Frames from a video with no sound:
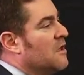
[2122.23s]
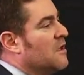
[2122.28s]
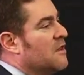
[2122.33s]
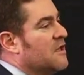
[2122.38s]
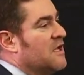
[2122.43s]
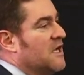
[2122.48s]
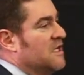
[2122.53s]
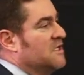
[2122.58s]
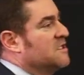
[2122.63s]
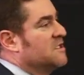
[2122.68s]

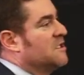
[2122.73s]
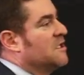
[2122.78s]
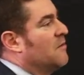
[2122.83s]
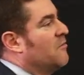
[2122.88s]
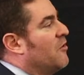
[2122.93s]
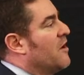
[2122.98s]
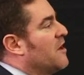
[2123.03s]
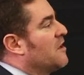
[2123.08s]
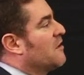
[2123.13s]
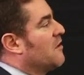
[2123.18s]
The
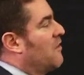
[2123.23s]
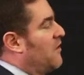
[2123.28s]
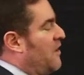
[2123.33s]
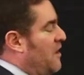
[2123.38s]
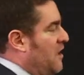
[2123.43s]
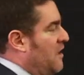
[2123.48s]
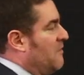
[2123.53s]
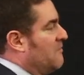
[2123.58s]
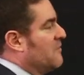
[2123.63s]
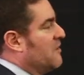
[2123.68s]
NCAA
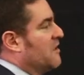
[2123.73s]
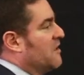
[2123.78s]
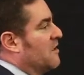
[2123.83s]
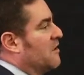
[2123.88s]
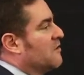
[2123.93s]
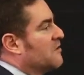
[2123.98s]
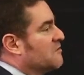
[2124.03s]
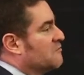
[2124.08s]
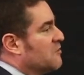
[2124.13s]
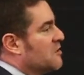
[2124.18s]
claimed that
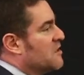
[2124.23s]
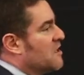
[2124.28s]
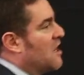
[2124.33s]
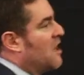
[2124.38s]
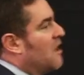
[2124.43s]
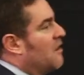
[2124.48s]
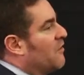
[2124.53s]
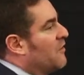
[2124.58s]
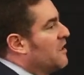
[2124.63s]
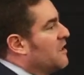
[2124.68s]
this would
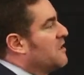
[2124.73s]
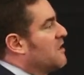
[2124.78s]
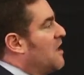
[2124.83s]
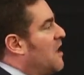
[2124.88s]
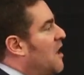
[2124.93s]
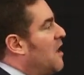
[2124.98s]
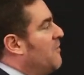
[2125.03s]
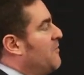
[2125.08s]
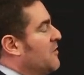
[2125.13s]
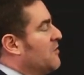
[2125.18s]
not lead to
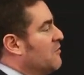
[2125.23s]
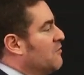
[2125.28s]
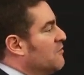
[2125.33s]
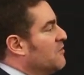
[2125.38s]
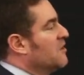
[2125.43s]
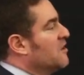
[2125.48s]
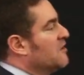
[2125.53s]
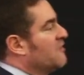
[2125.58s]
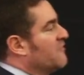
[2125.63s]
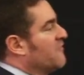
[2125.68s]

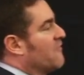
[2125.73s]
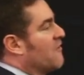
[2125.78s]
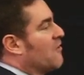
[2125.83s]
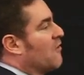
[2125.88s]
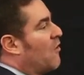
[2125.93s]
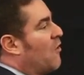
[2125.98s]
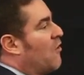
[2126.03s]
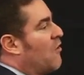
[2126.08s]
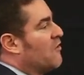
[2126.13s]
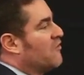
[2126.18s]
opportunities for a
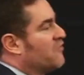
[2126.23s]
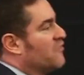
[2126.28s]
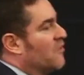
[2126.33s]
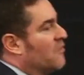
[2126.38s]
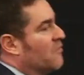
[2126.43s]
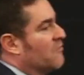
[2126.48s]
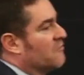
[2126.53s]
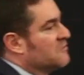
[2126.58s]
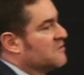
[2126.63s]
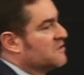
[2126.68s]
large
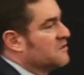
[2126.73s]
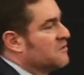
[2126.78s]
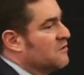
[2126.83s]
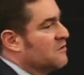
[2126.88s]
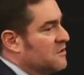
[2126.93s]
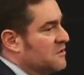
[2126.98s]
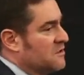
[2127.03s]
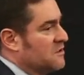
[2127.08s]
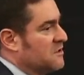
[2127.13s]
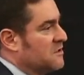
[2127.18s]
number of
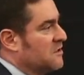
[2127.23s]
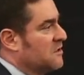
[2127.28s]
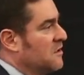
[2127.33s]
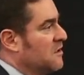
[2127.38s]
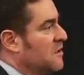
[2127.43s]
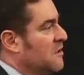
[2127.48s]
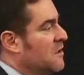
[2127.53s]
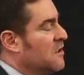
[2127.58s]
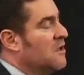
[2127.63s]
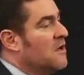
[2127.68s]
students,
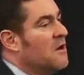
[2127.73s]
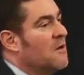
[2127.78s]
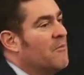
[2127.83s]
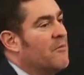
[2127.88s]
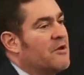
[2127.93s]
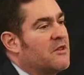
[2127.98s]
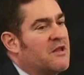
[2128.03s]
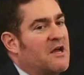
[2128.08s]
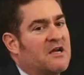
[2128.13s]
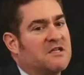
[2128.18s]

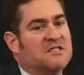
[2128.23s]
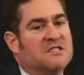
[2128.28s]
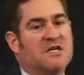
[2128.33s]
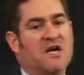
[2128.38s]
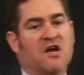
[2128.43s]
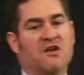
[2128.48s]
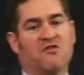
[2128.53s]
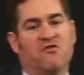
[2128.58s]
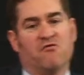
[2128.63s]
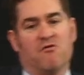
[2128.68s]
but that's
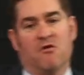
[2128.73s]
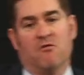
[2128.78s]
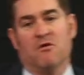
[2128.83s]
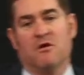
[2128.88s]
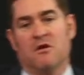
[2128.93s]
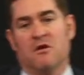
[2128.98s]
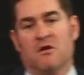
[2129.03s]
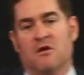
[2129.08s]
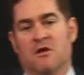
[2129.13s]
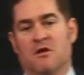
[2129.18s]
not true.
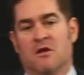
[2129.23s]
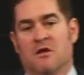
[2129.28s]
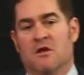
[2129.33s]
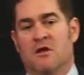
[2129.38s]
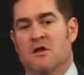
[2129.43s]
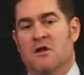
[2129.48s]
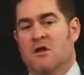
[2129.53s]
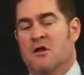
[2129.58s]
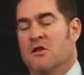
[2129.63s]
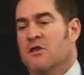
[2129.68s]

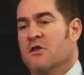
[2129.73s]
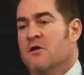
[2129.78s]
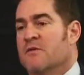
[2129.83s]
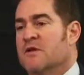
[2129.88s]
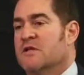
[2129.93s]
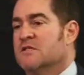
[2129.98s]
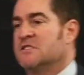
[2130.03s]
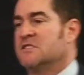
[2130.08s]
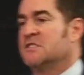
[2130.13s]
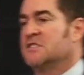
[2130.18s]
There have
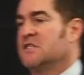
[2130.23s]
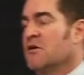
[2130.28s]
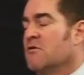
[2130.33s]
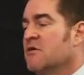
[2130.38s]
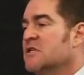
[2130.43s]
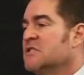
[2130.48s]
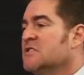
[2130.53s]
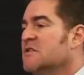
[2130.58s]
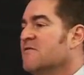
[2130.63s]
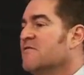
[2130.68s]
been a
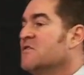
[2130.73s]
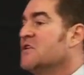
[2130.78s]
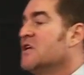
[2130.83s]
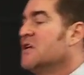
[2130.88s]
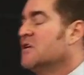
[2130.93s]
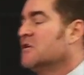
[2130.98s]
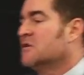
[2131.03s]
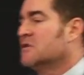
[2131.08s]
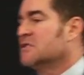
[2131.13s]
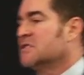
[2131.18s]
series of
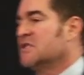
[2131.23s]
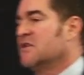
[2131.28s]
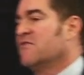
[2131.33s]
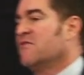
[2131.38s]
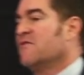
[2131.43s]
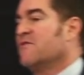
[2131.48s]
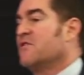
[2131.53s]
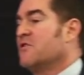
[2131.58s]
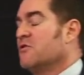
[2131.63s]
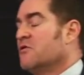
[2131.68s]
deals that have
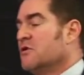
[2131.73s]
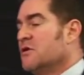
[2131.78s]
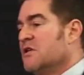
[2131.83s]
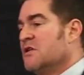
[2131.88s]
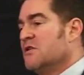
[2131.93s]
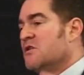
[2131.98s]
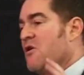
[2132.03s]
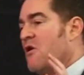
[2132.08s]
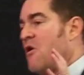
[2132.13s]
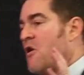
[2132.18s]
included
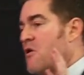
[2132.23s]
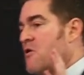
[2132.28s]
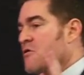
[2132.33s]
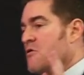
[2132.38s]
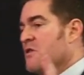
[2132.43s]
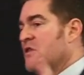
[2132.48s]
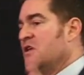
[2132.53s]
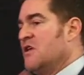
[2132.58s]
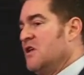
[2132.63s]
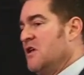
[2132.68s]
entire
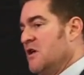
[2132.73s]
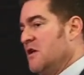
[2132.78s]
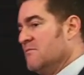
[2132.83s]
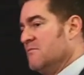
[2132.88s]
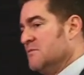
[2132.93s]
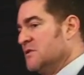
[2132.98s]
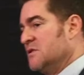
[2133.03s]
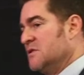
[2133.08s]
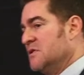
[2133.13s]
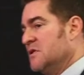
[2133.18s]

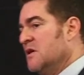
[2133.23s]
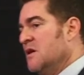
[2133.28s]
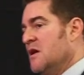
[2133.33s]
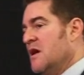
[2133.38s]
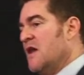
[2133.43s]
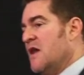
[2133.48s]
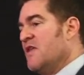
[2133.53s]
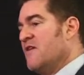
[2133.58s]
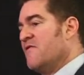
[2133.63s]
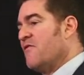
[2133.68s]
teams,
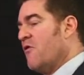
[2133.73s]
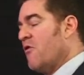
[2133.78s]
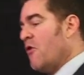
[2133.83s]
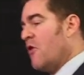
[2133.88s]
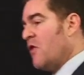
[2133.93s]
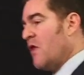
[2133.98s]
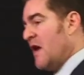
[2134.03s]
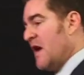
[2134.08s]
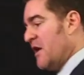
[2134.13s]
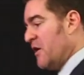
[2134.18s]
and they've
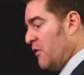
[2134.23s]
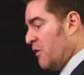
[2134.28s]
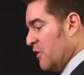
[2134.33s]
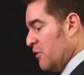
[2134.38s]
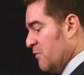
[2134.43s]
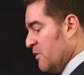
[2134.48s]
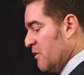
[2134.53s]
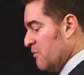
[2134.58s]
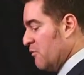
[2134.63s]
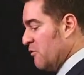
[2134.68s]
all had a
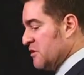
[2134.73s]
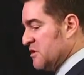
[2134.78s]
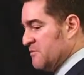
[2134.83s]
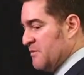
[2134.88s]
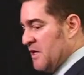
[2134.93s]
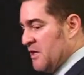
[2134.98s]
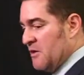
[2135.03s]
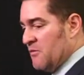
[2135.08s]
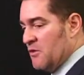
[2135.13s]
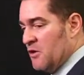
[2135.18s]
little bit of more
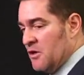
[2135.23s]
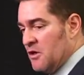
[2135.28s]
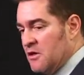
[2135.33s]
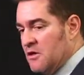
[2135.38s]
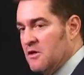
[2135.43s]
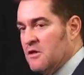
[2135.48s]
spending money.